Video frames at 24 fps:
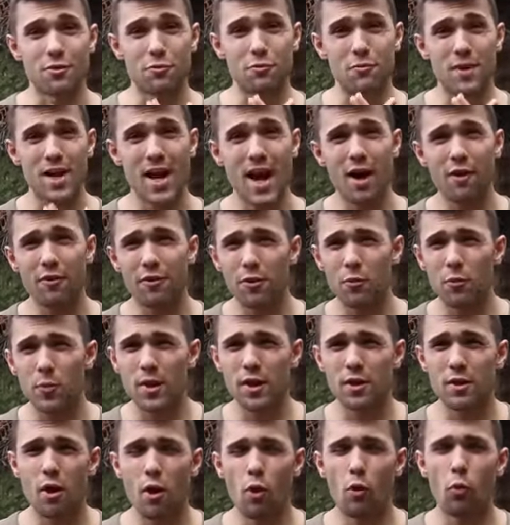so now that
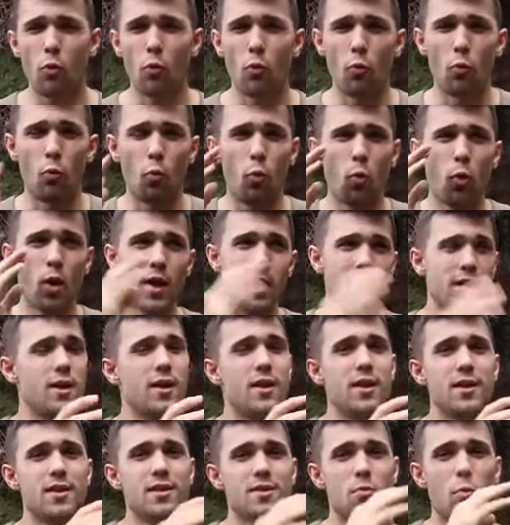we know what it
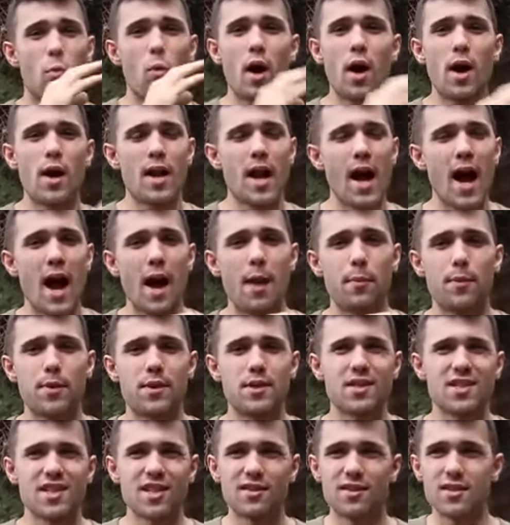is, why it
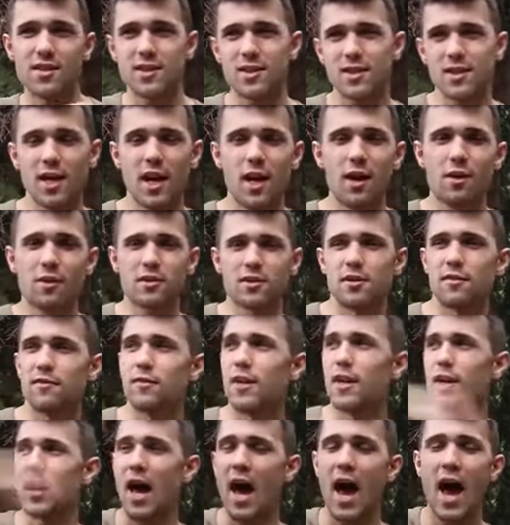happens, and the scales of
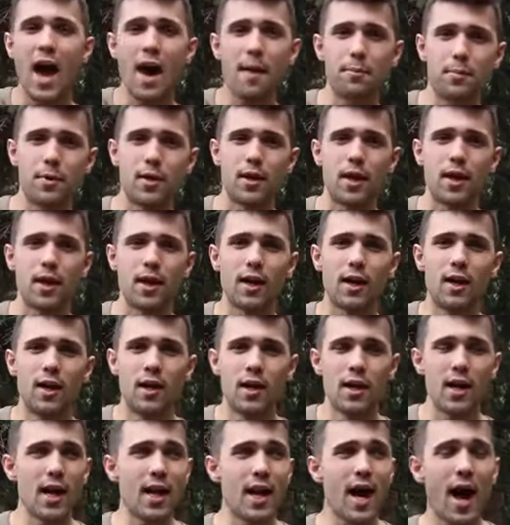it happening,
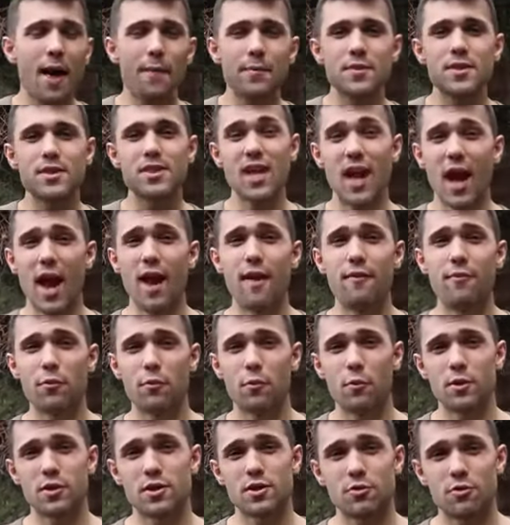it happens to
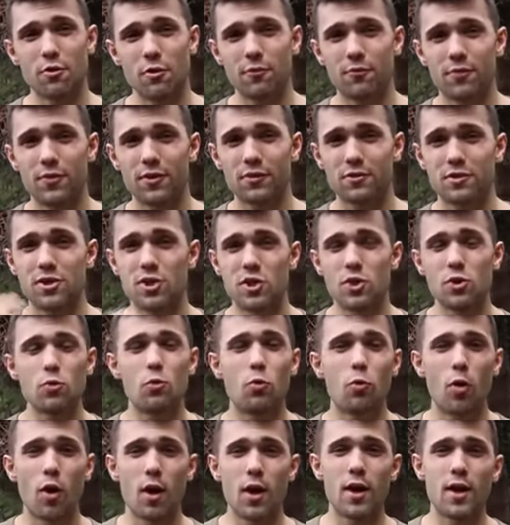everyone, so don't feel too
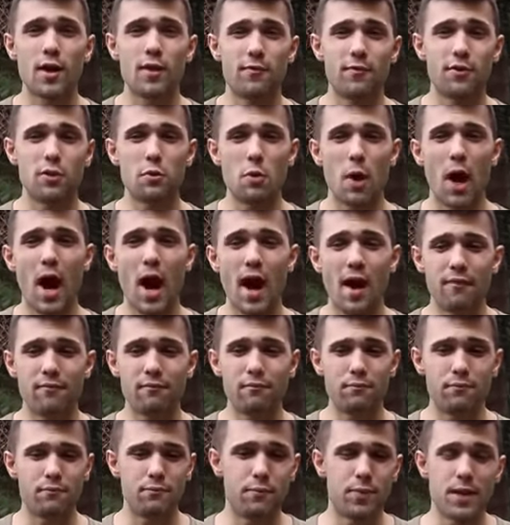worried if you have
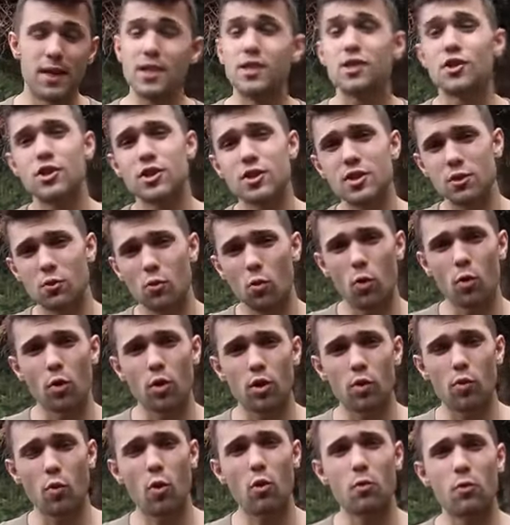binged,
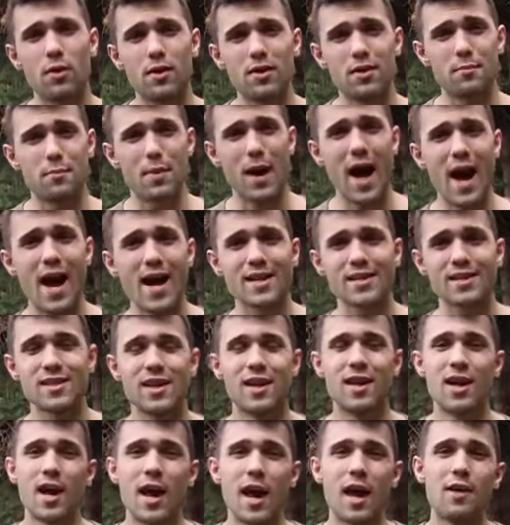quote unquote, in the past.
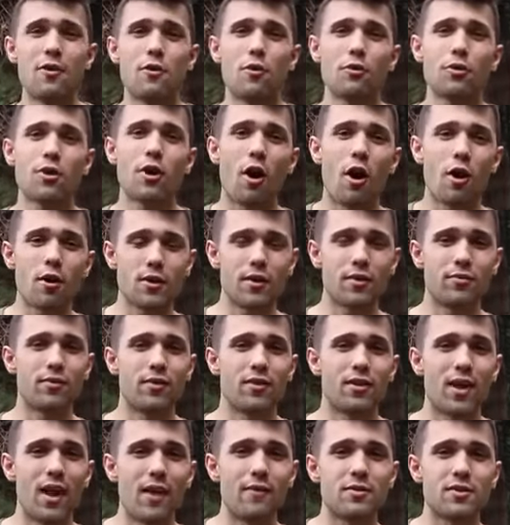And know there are
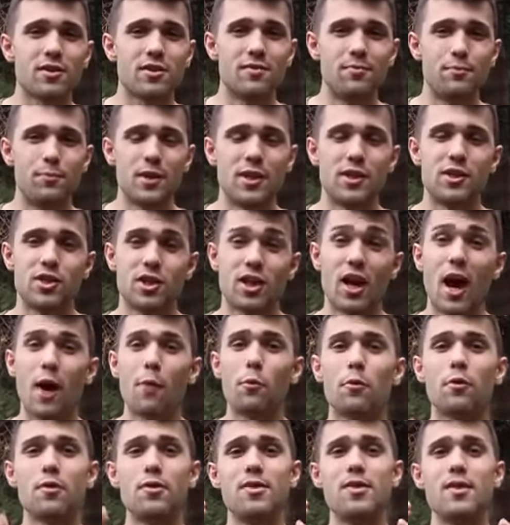different levels of binging. I
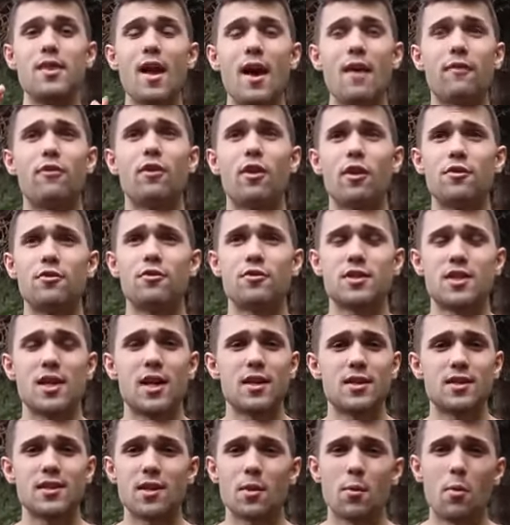will never
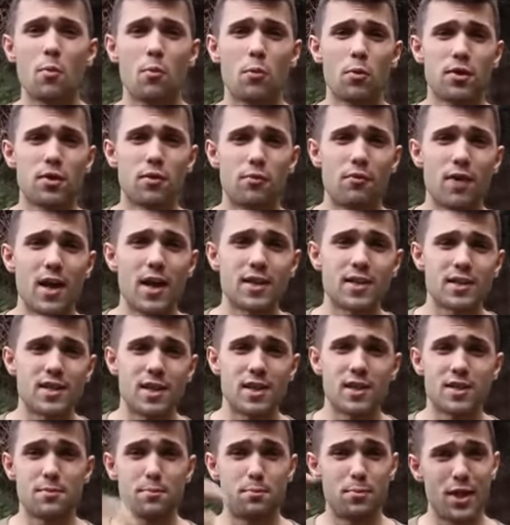understand someone with
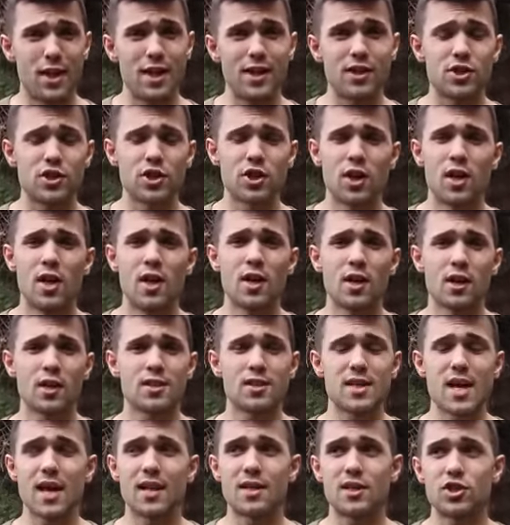anorexia binge,
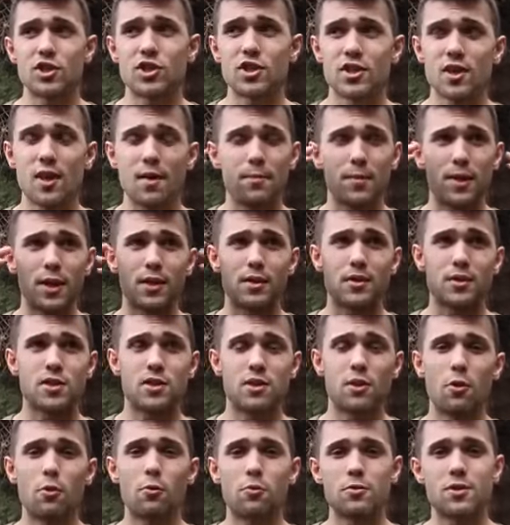because that is just something
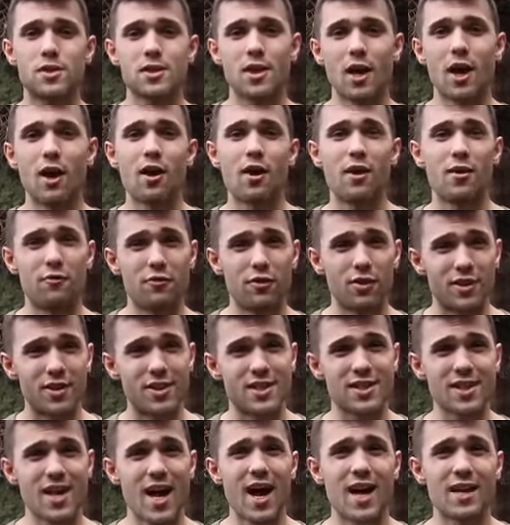so scary and really
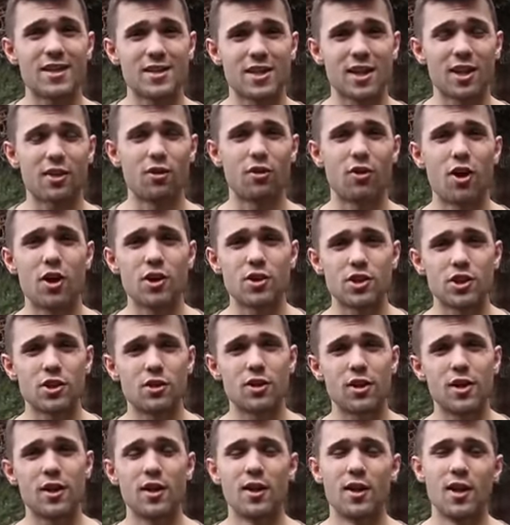sad
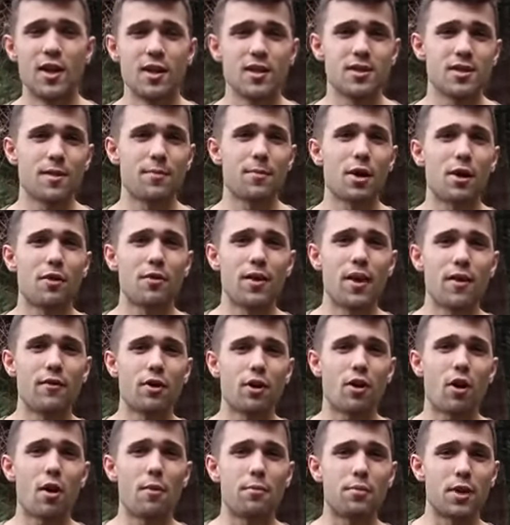psychologically, something I'll
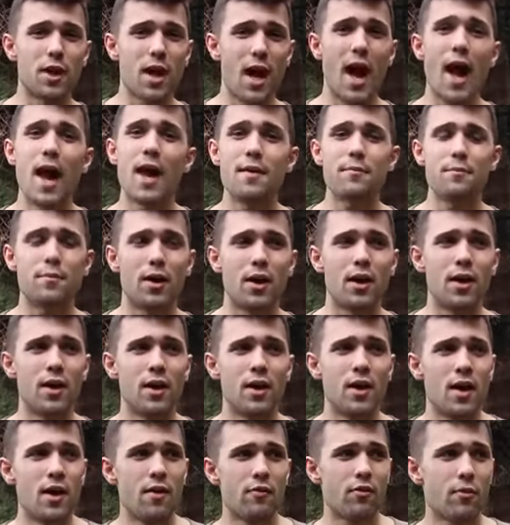never comprehend. But
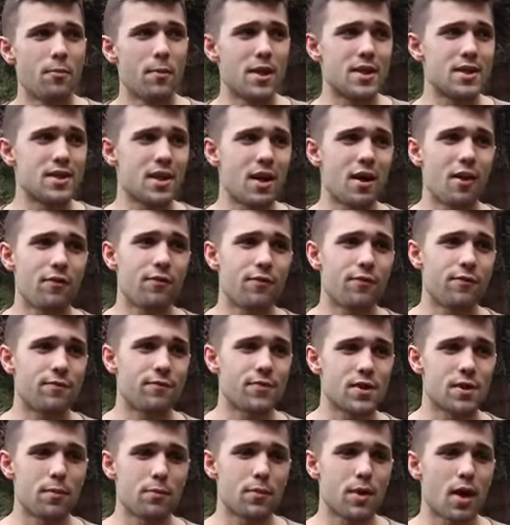for myself,
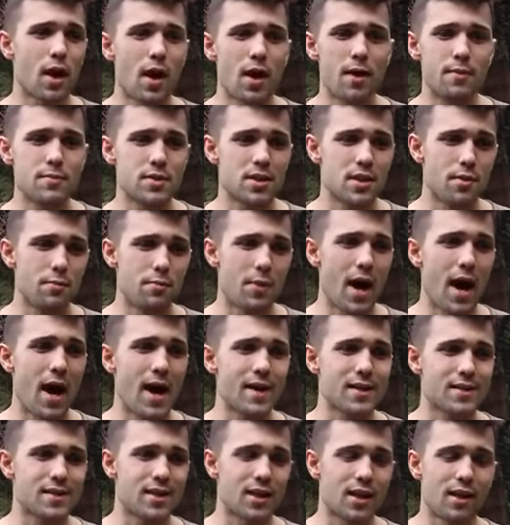sometimes in the
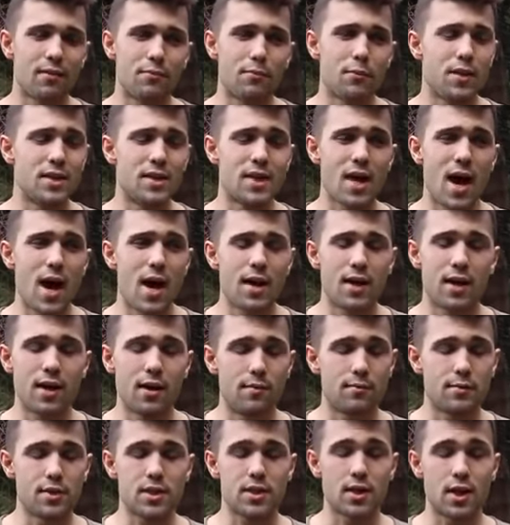past, like I'd be dieting
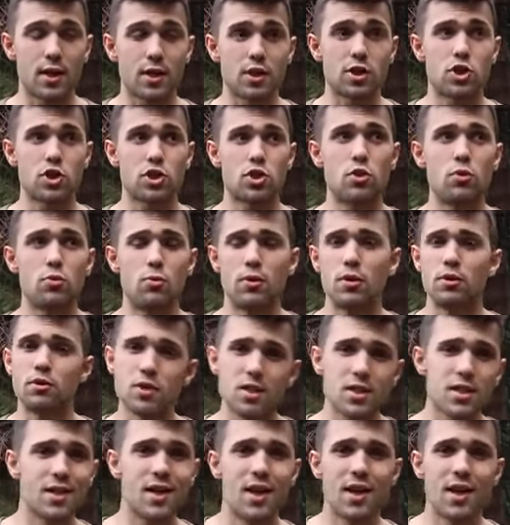and I'm just like, shoot, and